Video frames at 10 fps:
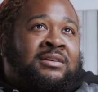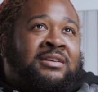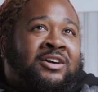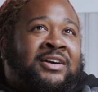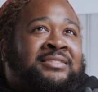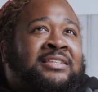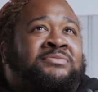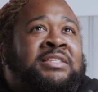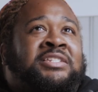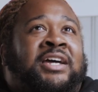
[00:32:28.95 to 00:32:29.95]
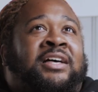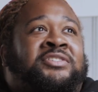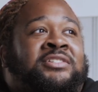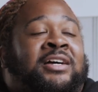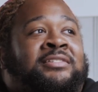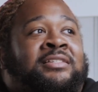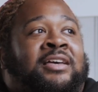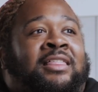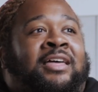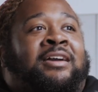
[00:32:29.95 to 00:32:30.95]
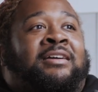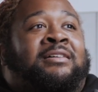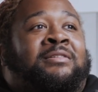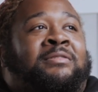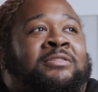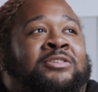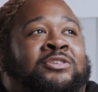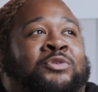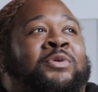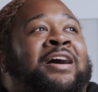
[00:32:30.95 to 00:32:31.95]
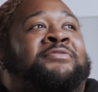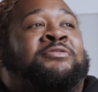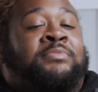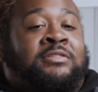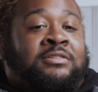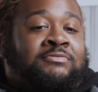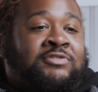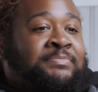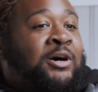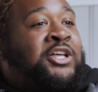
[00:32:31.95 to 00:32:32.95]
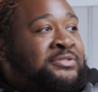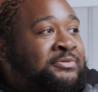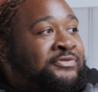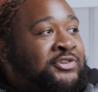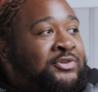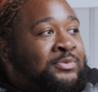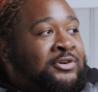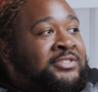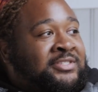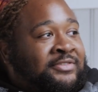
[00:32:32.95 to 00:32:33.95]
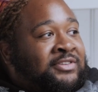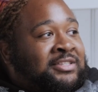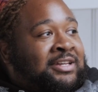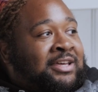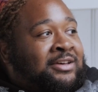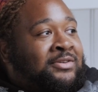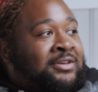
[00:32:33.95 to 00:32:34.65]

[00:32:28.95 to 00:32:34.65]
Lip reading: you know, it's really challenging not to look at, like, you'll have to be responsible for your words differently now.